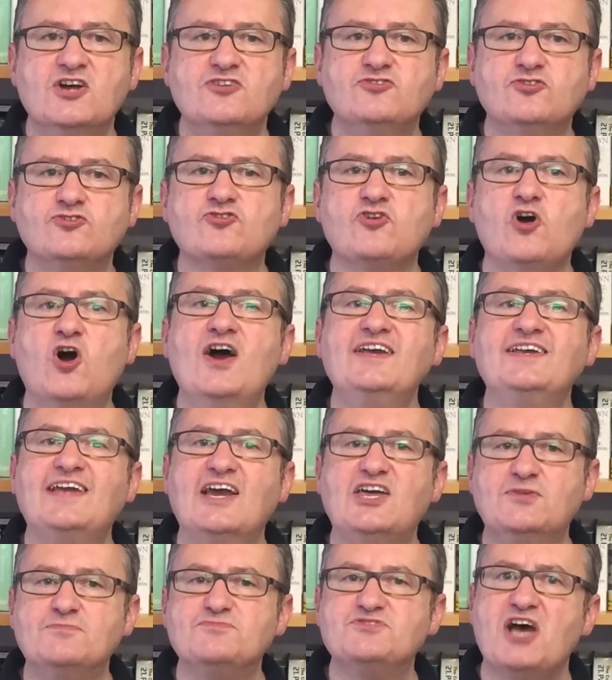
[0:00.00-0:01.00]
to try and
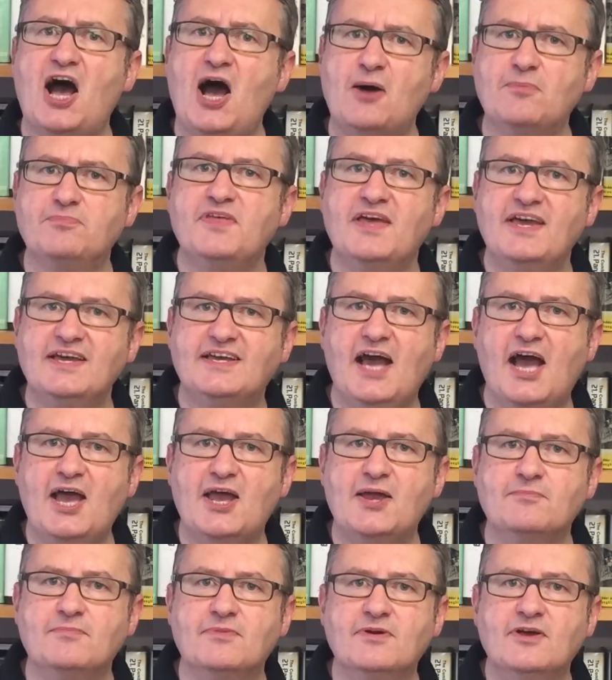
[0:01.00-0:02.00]
get them to up their
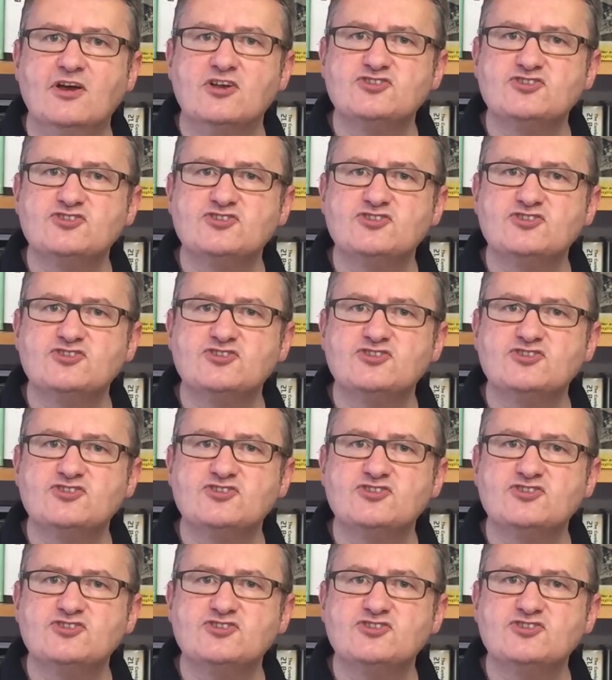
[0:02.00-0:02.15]
game